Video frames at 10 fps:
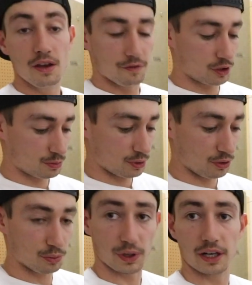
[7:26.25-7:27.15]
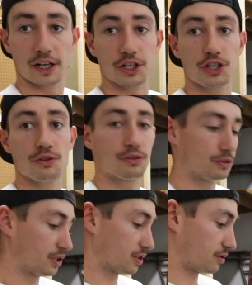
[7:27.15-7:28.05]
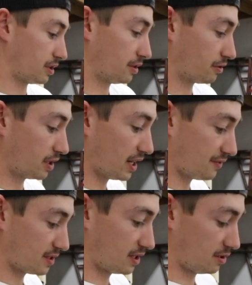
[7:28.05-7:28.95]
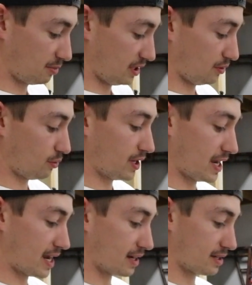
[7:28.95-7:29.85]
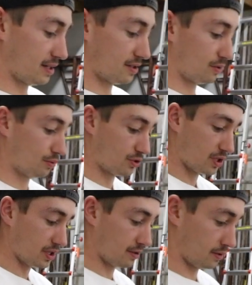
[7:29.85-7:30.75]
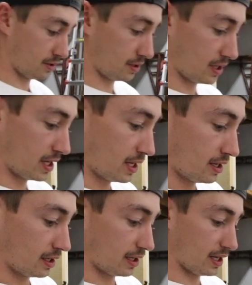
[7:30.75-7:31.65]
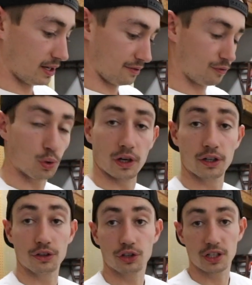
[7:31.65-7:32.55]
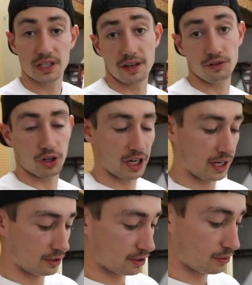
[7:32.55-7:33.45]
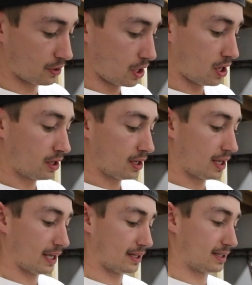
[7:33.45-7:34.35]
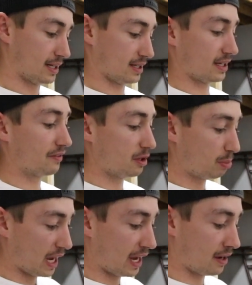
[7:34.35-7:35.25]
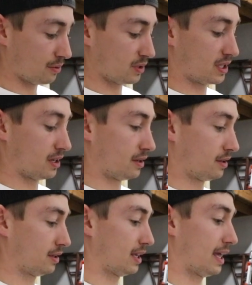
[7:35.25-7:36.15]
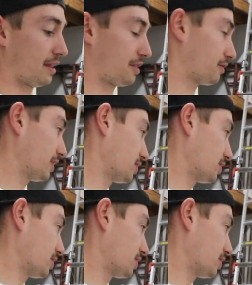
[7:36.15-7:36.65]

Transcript: First bow we're going to shoot through this chronograph is going to be the Hoyt Axius Ultra. Again, a four thirty-seven grain arrow at uh, seventy pounds at thirty